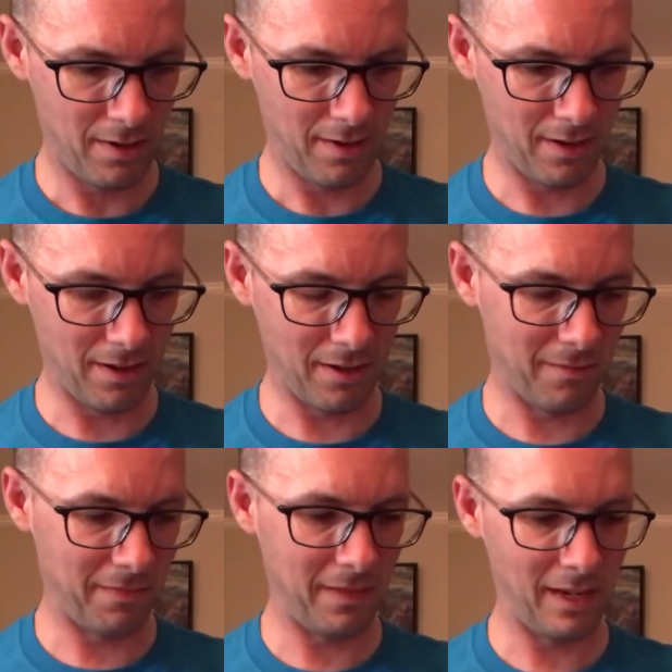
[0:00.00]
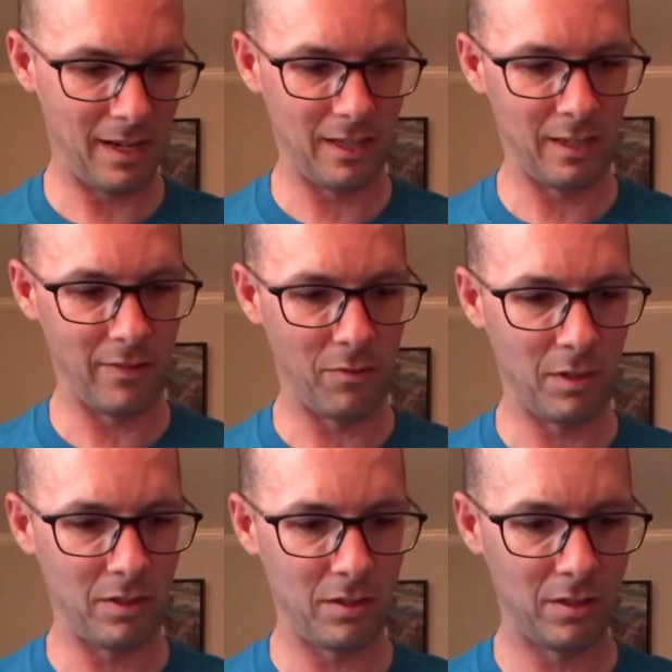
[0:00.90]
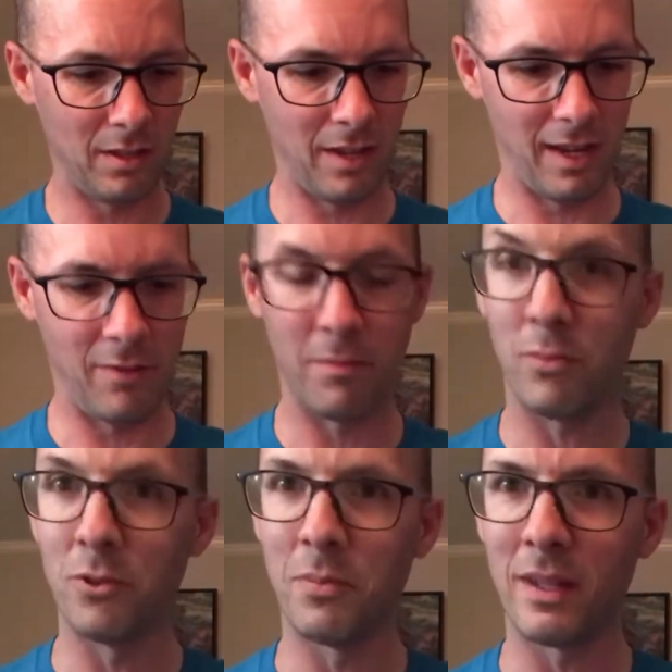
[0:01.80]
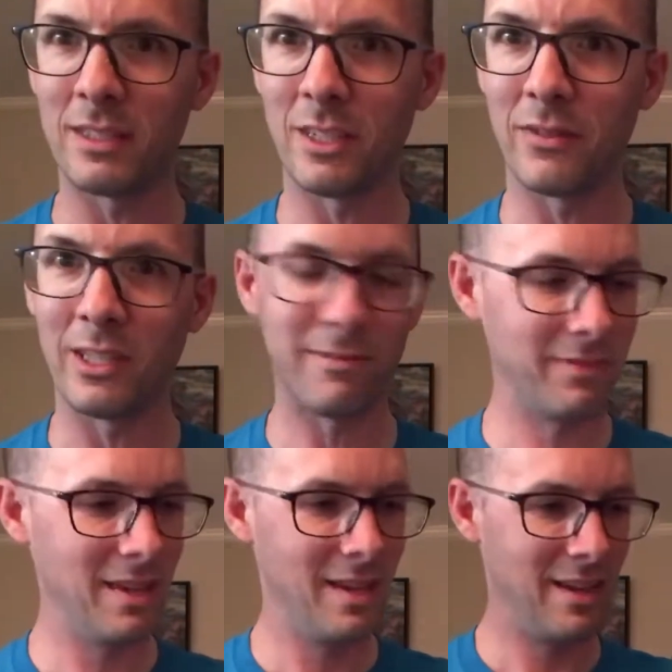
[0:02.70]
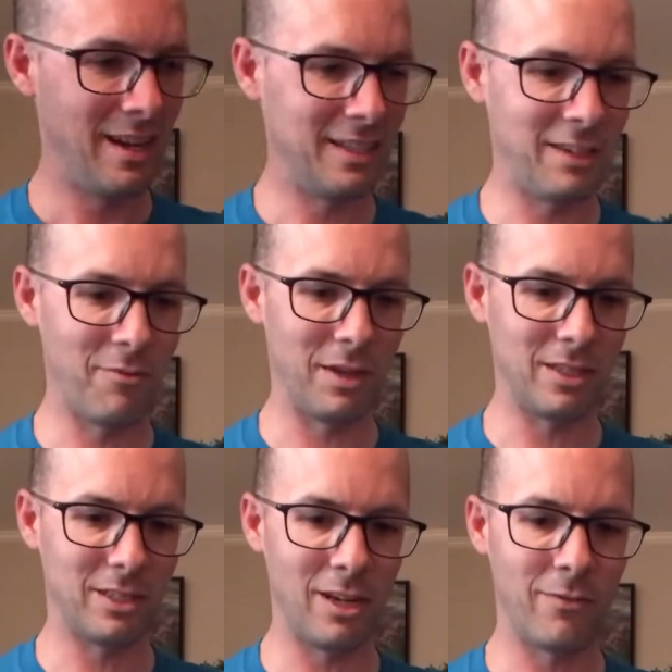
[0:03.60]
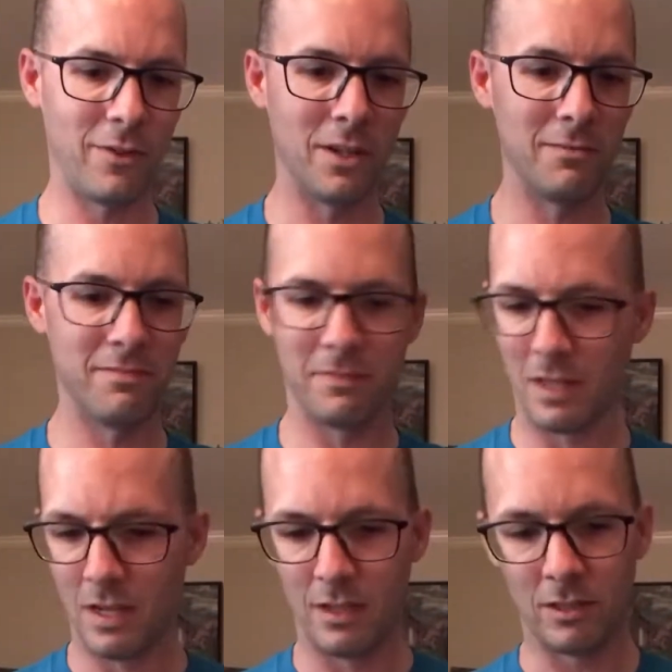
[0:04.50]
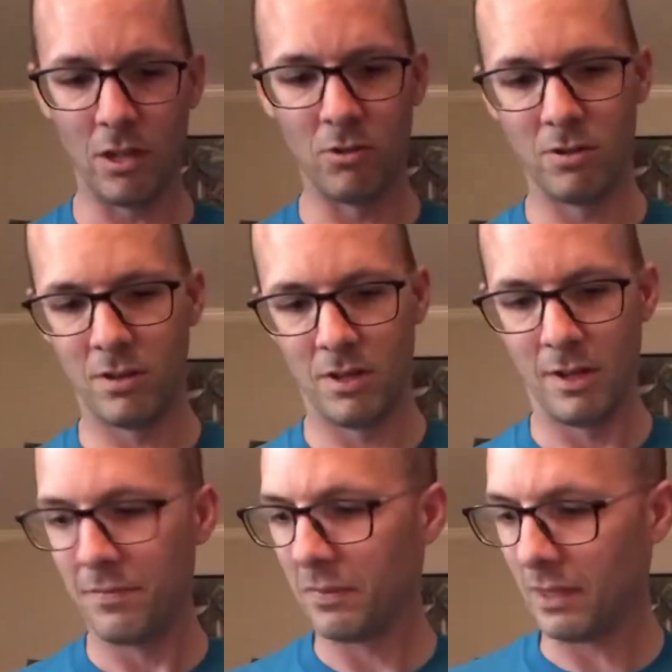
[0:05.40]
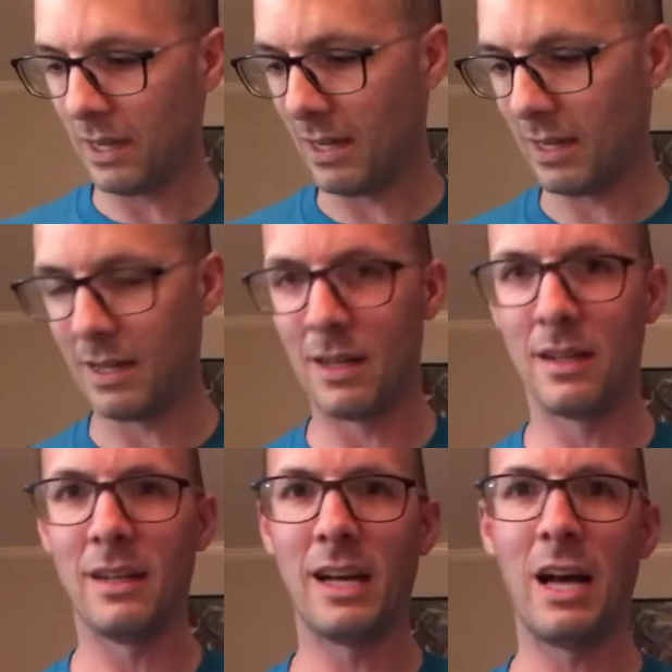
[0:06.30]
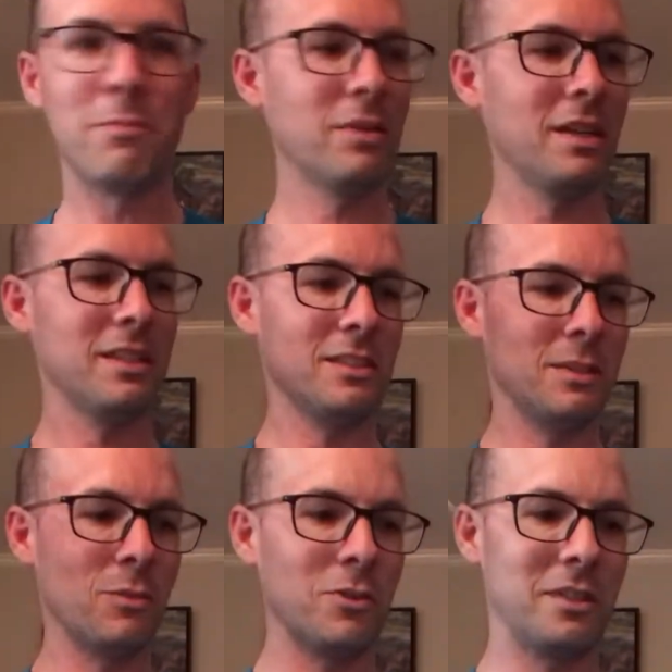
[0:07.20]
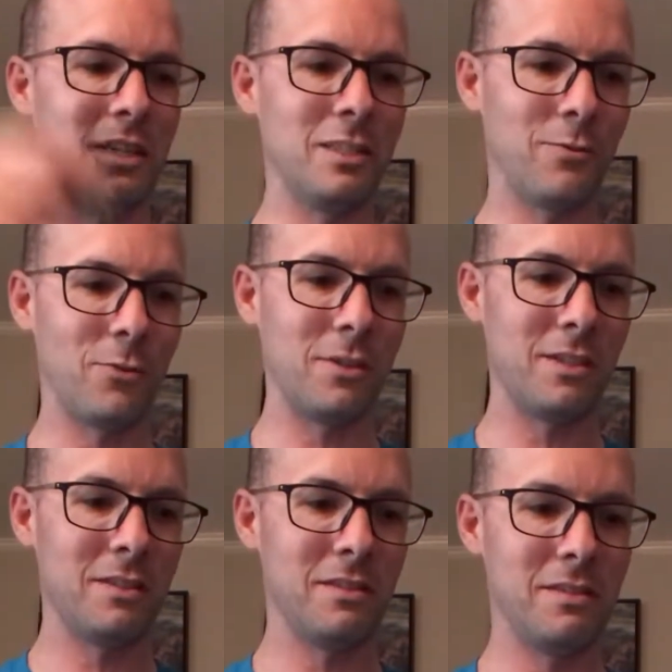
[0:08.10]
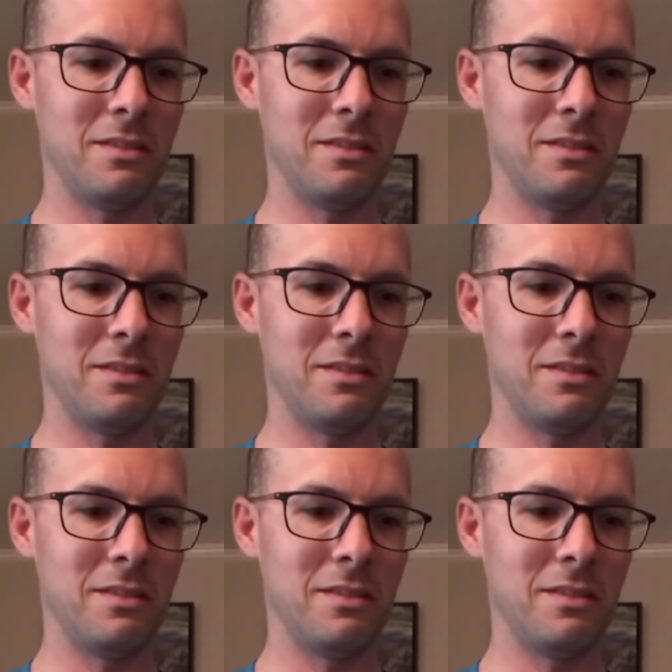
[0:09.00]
And it's giving me, I hadn't even pulled the plastic off of that. And it's giving me a ton of fun. So, I'll play some more ditties for you.